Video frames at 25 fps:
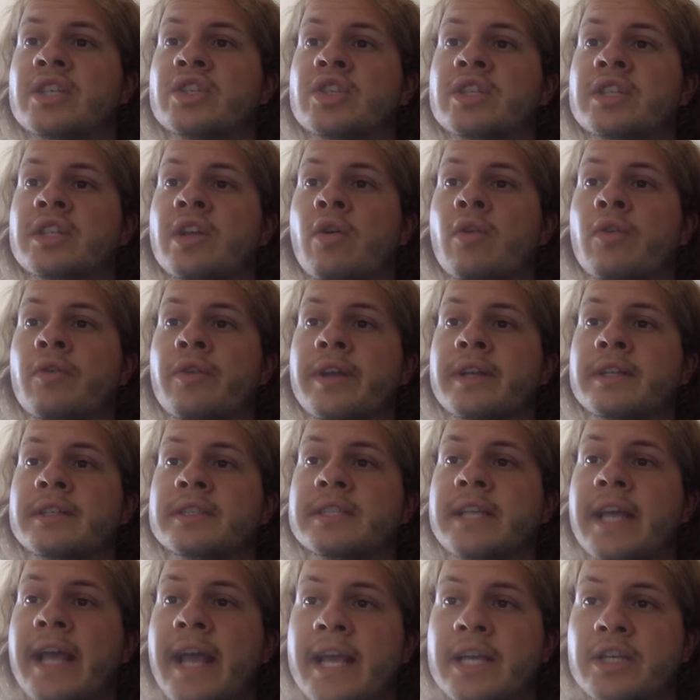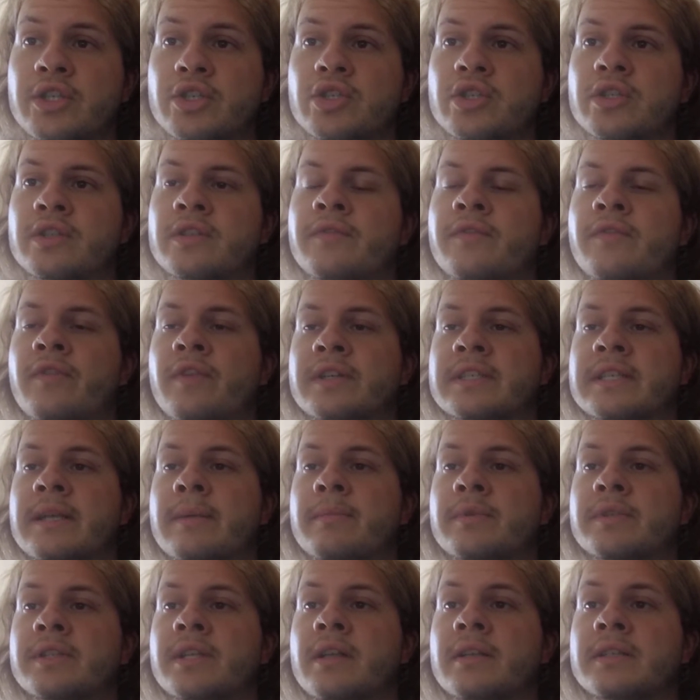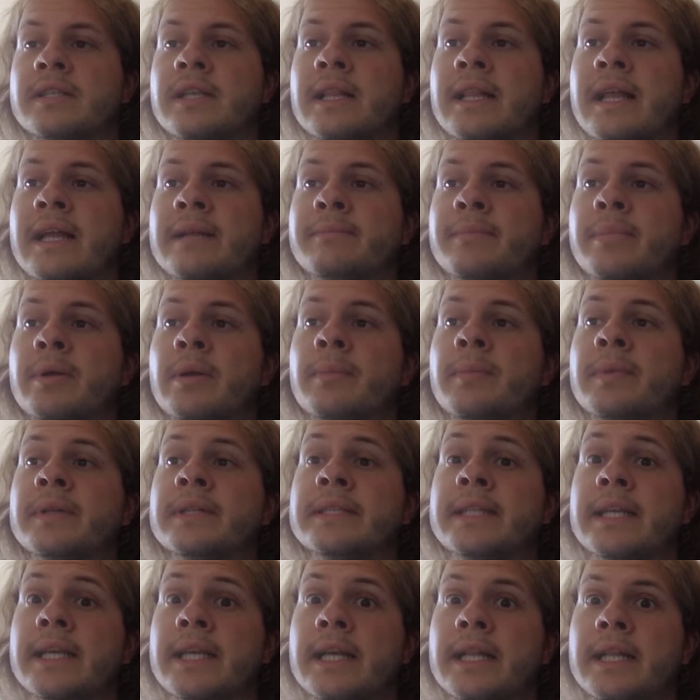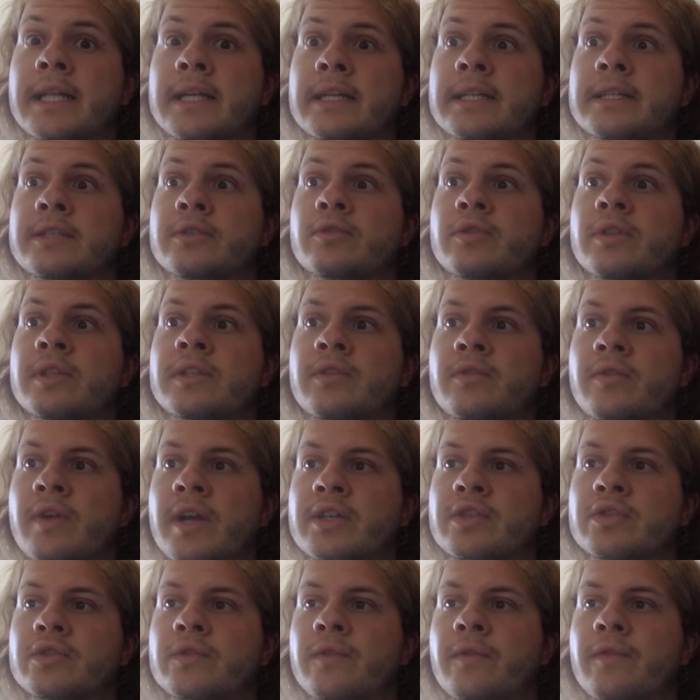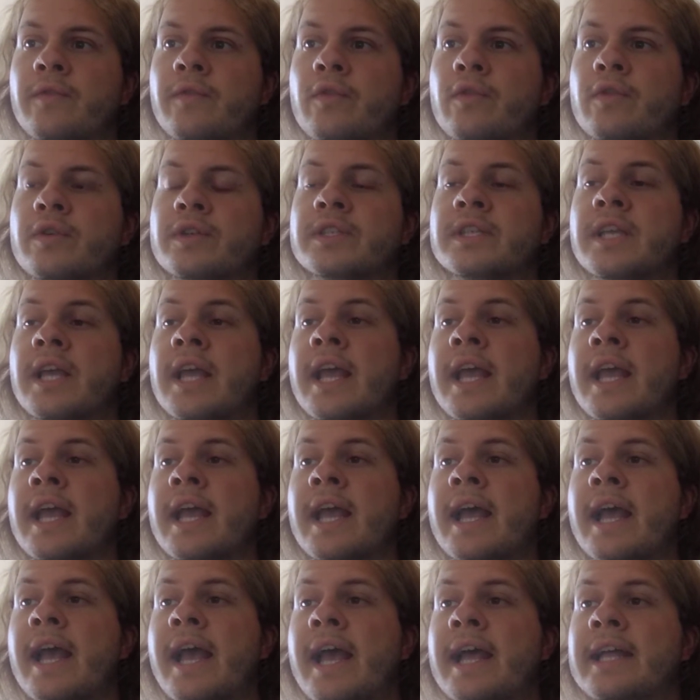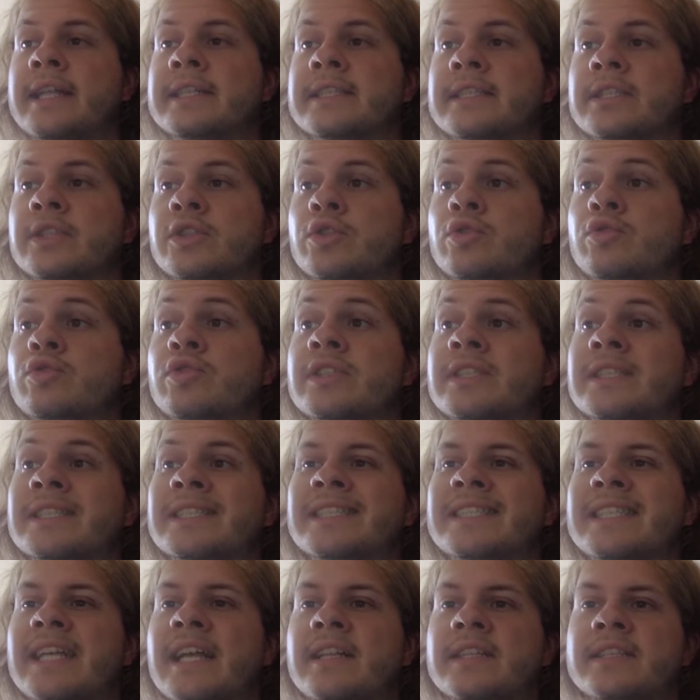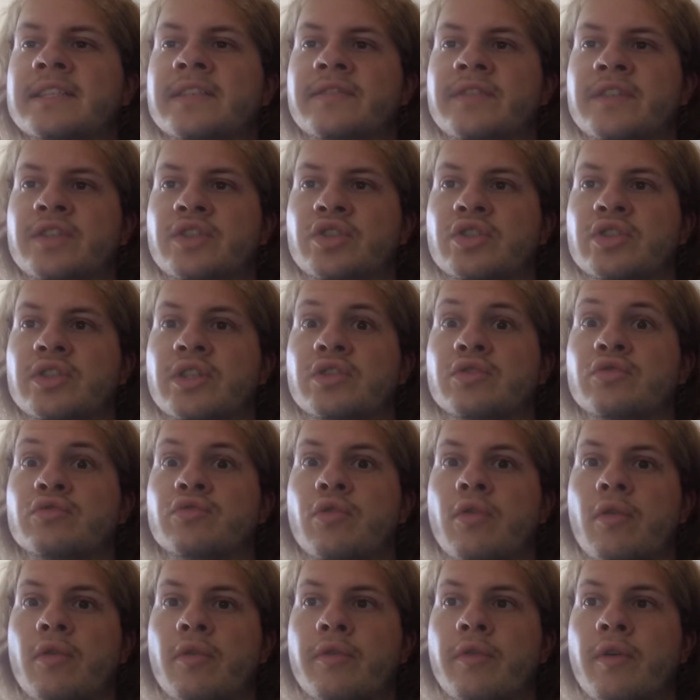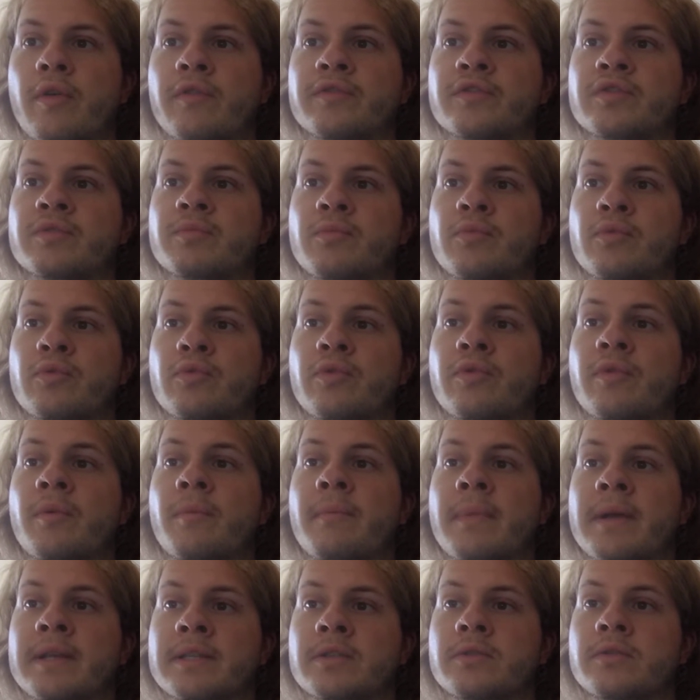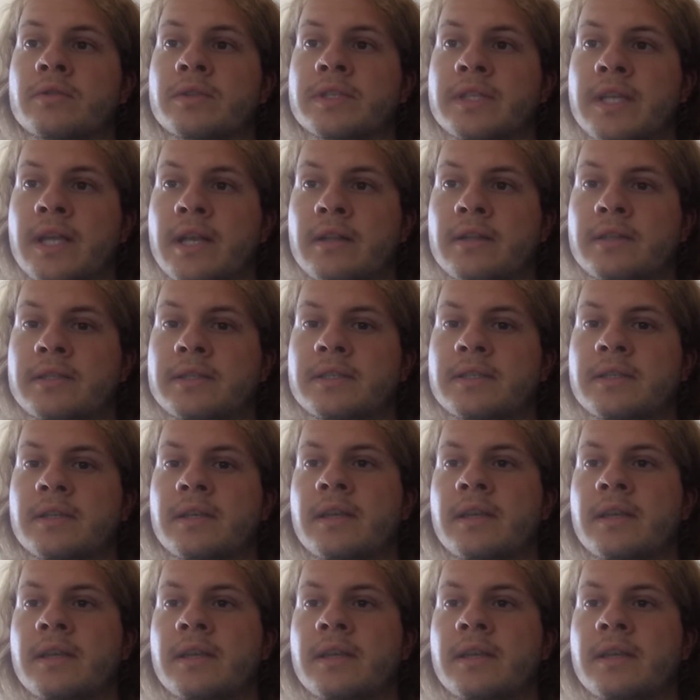in orientation, for example cells aligned perpendicularly to the direction of the force, and inducing cell division and growth of smooth muscle cells.